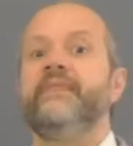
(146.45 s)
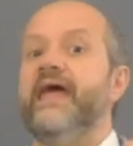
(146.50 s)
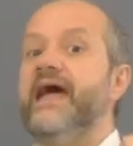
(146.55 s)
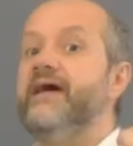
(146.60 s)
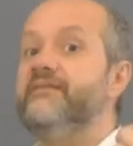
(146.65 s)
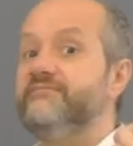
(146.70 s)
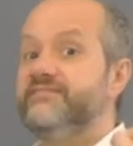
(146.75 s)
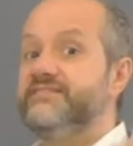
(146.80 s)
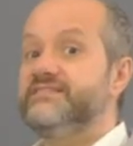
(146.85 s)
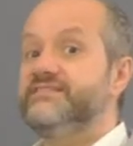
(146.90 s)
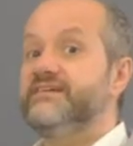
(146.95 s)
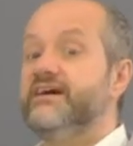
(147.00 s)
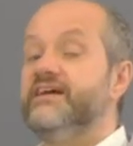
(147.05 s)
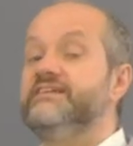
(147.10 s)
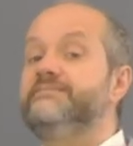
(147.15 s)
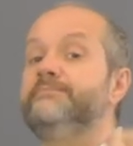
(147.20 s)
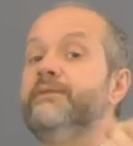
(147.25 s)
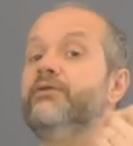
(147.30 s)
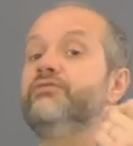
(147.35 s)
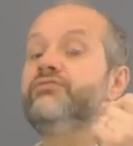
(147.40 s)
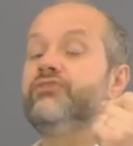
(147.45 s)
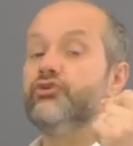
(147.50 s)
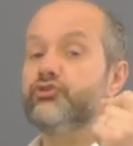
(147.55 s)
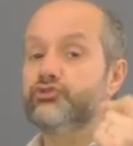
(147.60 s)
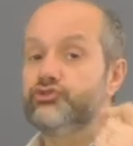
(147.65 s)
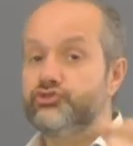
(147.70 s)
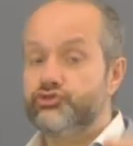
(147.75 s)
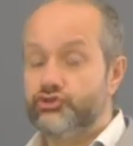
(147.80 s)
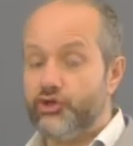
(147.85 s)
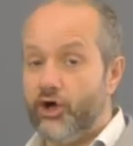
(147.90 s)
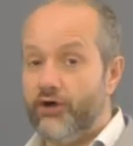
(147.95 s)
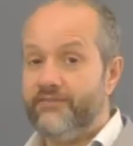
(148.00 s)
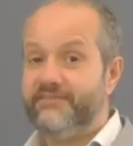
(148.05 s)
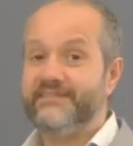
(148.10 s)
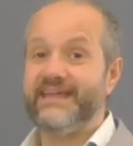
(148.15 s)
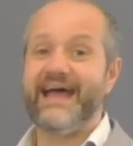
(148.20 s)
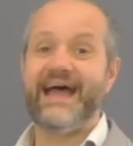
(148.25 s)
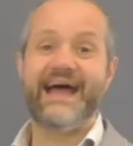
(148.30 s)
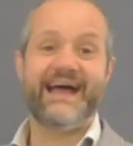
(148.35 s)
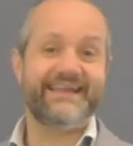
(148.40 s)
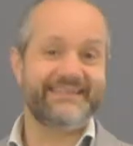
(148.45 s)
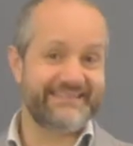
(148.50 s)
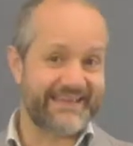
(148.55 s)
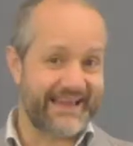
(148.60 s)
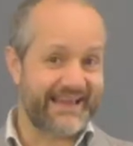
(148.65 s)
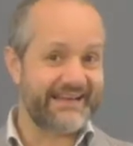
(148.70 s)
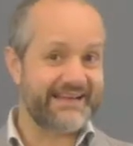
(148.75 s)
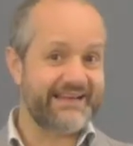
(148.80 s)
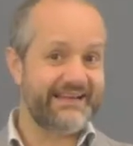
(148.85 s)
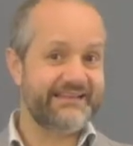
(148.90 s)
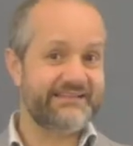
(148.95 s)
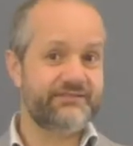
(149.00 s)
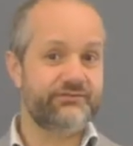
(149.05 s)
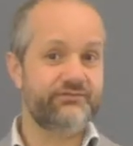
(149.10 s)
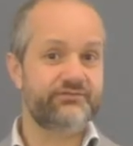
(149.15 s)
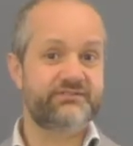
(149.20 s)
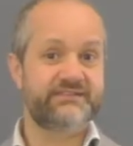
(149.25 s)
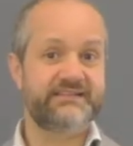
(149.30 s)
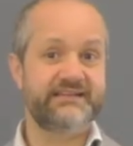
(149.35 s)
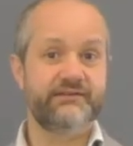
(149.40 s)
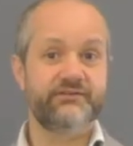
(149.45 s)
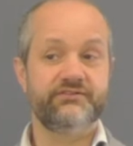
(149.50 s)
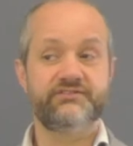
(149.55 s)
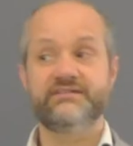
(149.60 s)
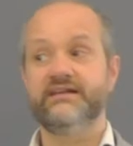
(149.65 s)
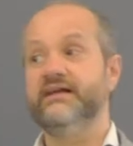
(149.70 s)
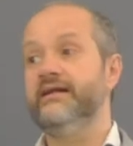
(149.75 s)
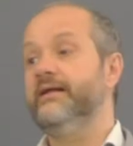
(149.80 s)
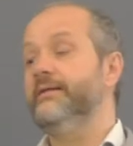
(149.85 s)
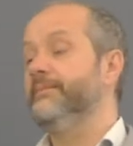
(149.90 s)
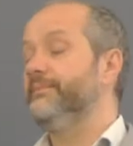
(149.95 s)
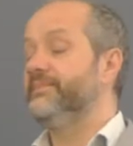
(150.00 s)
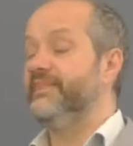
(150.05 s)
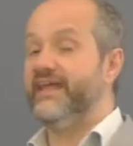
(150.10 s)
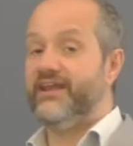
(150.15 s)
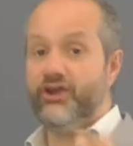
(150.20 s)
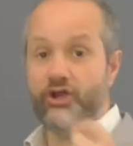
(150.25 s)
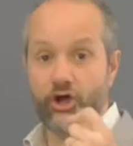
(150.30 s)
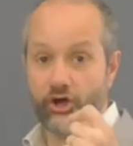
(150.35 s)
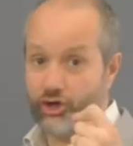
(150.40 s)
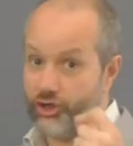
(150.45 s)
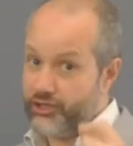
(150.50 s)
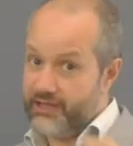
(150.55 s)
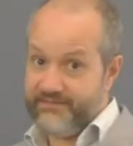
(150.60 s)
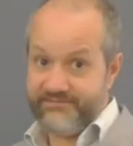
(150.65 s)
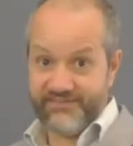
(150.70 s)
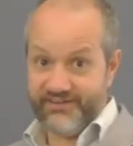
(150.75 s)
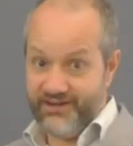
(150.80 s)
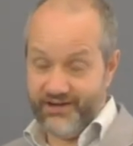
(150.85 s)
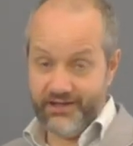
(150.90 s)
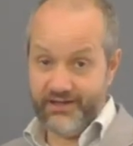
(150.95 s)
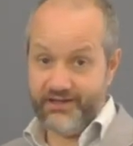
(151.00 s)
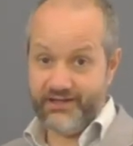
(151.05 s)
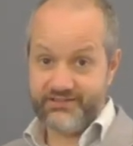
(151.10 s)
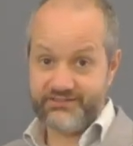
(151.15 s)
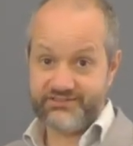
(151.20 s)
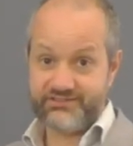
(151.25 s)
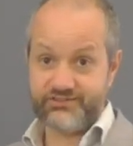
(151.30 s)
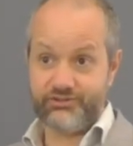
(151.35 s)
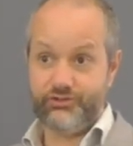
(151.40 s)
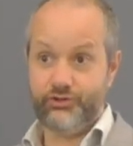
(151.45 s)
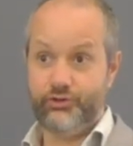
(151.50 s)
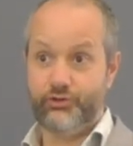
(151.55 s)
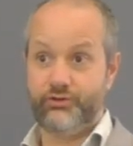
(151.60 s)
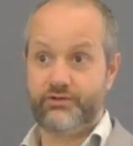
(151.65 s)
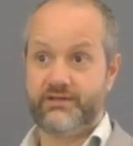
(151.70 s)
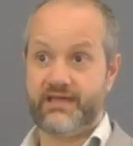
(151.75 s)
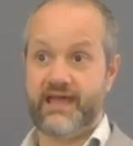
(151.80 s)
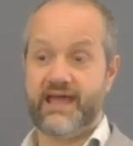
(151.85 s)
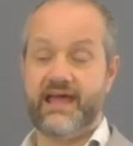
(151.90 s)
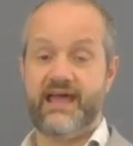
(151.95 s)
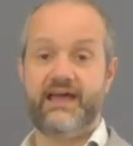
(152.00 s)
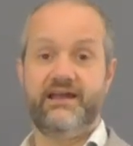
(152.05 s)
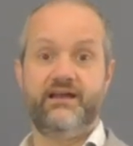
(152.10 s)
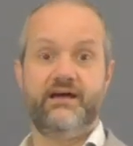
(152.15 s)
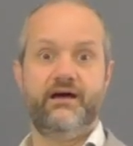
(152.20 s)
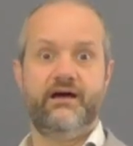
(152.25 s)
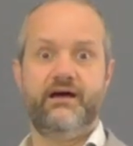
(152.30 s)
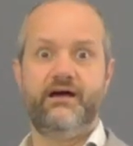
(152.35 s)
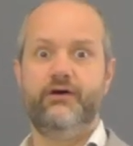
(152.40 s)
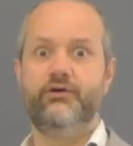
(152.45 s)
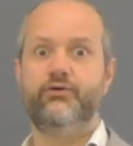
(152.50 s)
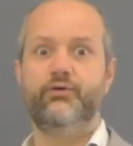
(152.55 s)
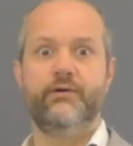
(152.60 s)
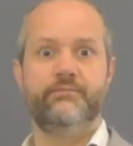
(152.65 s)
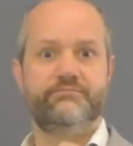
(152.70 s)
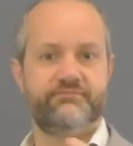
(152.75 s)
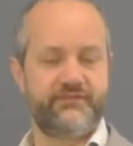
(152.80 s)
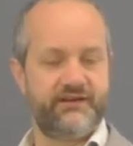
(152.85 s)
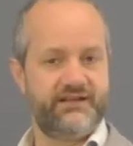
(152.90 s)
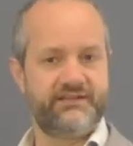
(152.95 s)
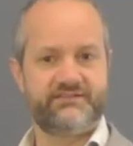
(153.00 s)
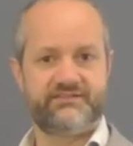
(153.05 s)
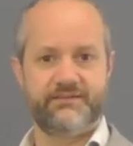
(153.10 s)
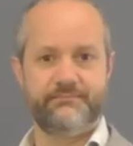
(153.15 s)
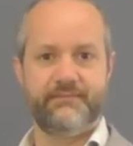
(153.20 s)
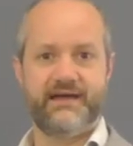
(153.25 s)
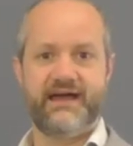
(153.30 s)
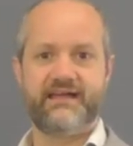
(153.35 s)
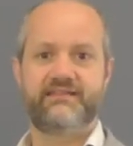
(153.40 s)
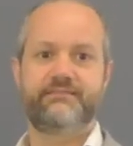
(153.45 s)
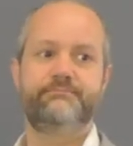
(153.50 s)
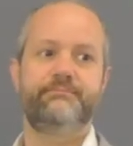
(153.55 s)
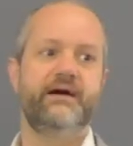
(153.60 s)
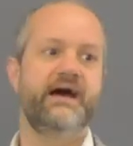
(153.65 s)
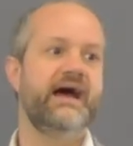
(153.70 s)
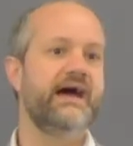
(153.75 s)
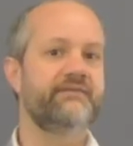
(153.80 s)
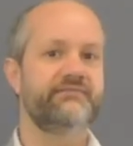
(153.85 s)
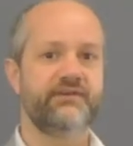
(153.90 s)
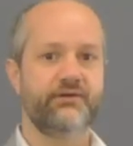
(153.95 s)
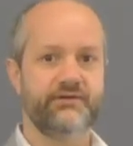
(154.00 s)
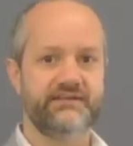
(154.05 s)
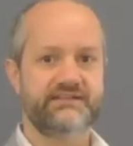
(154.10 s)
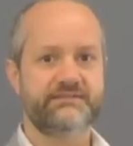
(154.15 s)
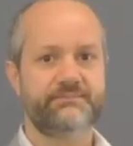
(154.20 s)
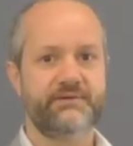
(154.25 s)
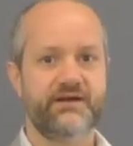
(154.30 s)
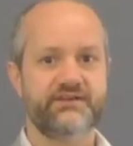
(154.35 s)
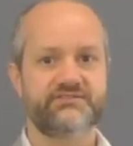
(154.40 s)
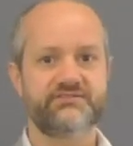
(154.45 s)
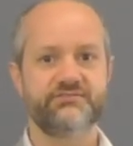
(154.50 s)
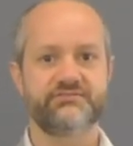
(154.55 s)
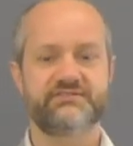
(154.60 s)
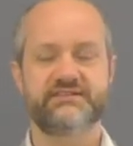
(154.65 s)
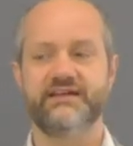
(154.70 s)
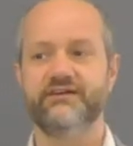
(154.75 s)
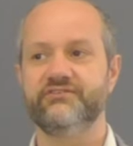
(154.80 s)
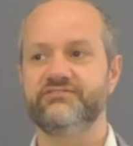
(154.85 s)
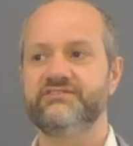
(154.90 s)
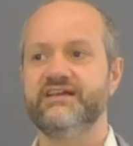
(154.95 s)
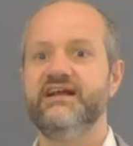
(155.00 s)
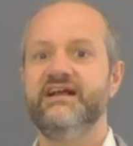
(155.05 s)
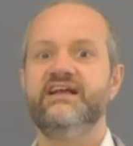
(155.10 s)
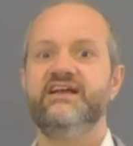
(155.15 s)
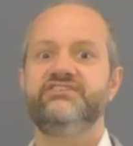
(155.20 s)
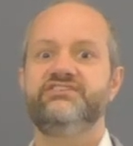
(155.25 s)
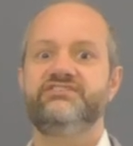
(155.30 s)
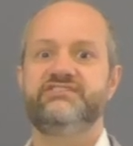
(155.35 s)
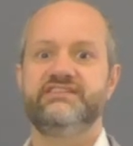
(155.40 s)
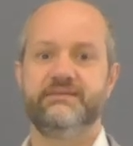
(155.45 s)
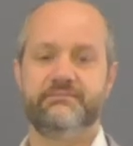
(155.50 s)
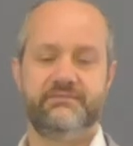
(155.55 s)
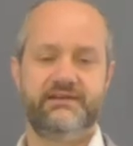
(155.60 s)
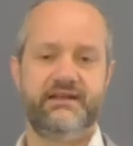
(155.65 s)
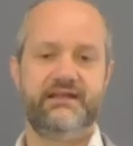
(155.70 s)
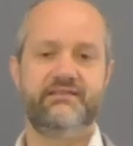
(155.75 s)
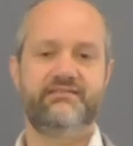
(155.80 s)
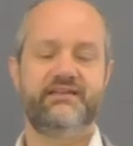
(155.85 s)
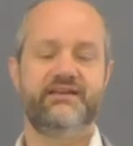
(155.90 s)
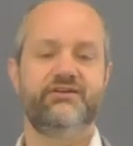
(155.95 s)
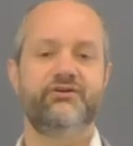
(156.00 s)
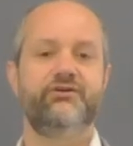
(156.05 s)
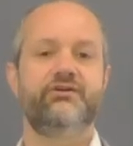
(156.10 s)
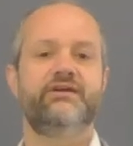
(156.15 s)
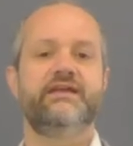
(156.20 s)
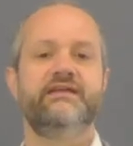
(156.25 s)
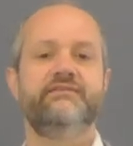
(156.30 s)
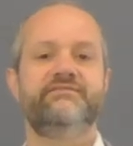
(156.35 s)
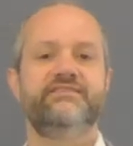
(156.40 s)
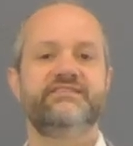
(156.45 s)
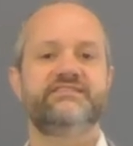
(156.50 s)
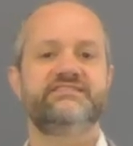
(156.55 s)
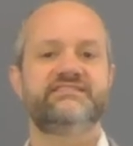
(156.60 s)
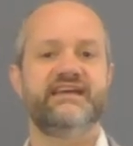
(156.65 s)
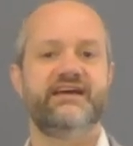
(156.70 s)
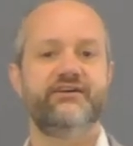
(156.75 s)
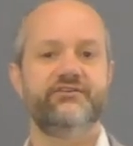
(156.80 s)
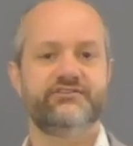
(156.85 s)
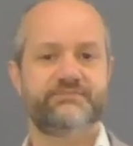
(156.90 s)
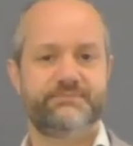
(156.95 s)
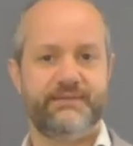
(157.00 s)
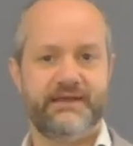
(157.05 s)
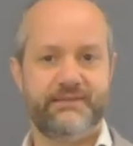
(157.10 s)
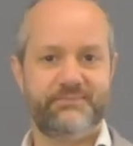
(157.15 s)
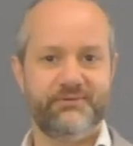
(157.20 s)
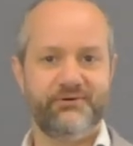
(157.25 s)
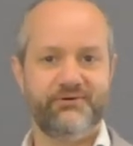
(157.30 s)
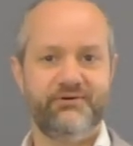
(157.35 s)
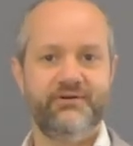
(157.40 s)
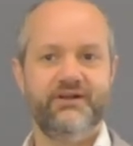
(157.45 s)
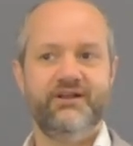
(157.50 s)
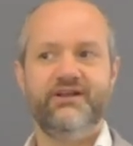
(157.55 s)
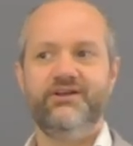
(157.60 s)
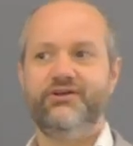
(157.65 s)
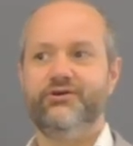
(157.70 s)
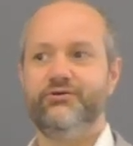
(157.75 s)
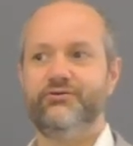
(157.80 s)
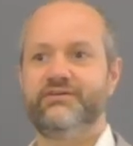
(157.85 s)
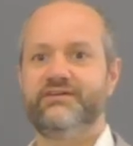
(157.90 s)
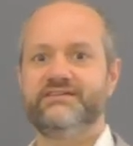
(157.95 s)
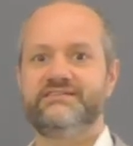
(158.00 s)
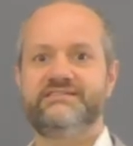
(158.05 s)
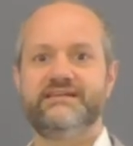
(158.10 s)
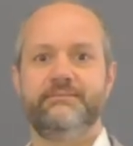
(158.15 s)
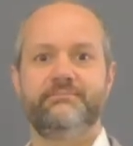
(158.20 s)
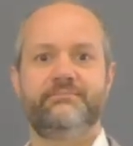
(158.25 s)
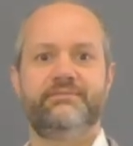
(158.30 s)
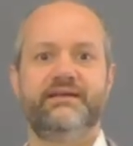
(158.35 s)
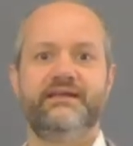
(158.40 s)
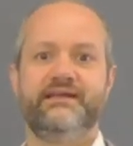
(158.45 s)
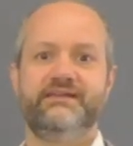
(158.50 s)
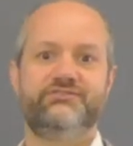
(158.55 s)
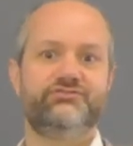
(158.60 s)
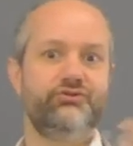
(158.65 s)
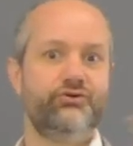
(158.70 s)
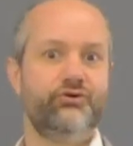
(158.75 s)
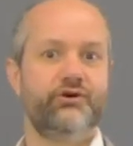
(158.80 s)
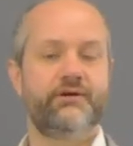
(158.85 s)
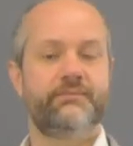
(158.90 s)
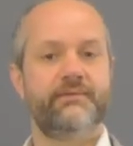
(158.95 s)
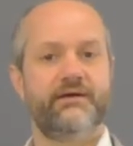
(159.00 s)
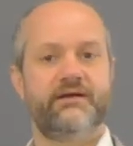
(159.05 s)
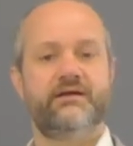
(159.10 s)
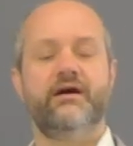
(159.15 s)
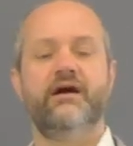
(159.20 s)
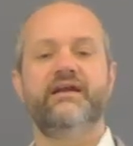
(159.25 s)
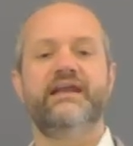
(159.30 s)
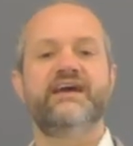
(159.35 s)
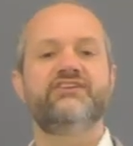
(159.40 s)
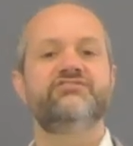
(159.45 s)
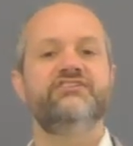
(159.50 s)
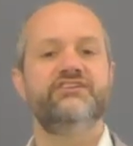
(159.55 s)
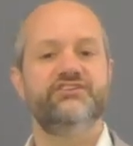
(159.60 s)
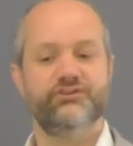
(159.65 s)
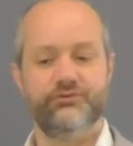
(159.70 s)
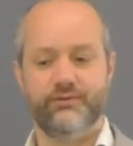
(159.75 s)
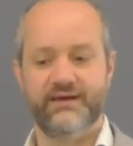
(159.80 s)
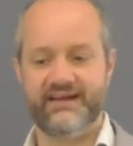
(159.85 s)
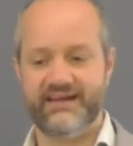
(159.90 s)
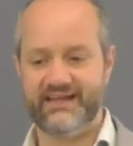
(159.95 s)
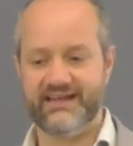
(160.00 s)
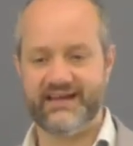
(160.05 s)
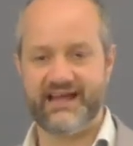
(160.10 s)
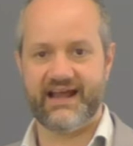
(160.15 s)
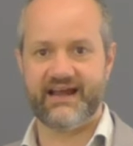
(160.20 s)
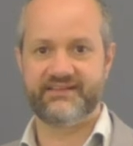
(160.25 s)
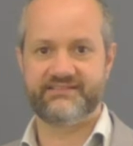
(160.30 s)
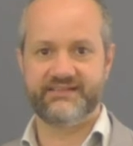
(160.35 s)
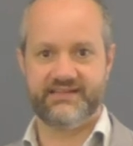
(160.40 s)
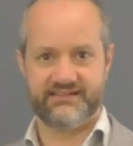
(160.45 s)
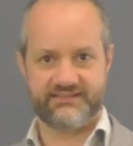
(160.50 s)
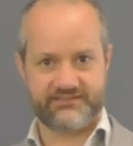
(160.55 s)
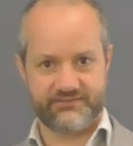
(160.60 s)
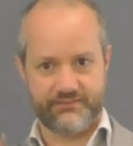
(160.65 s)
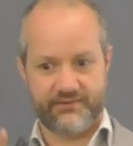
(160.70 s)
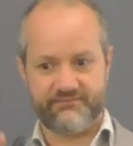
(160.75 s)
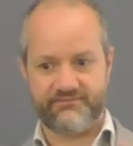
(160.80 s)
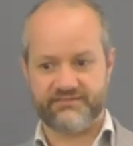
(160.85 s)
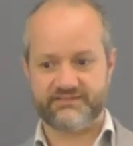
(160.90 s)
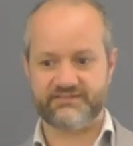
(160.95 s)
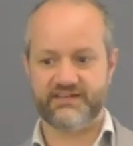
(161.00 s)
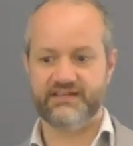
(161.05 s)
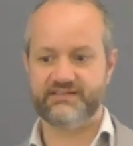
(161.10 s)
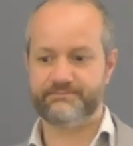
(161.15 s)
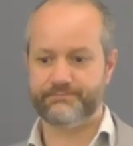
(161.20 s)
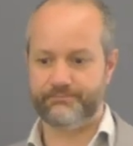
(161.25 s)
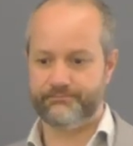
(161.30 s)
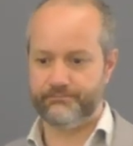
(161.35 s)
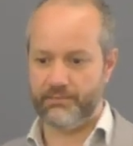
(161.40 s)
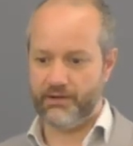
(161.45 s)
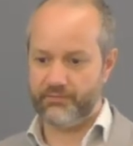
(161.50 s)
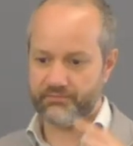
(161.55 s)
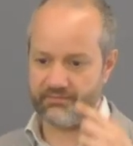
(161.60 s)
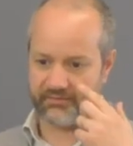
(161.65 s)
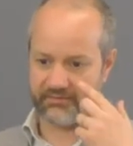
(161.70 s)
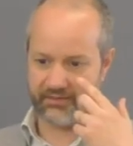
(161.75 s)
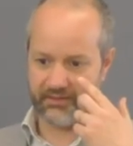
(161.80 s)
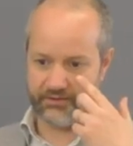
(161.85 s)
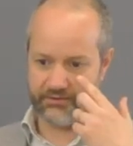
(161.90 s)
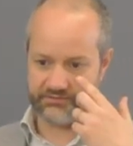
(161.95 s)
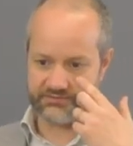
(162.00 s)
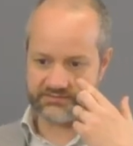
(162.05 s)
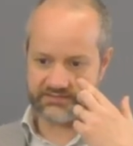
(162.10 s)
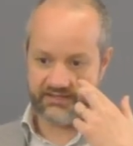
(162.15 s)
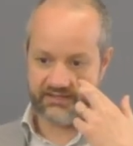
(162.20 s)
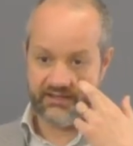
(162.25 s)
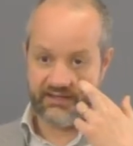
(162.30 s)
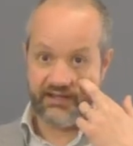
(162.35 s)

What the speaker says: Emphasize both your soft and analytical skills. They're not looking for nerds who are brilliant at math but have no interpersonal skills. Similarly, they're not looking for salespeople who can simply talk but can't actually do any analysis. So emphasize both of those.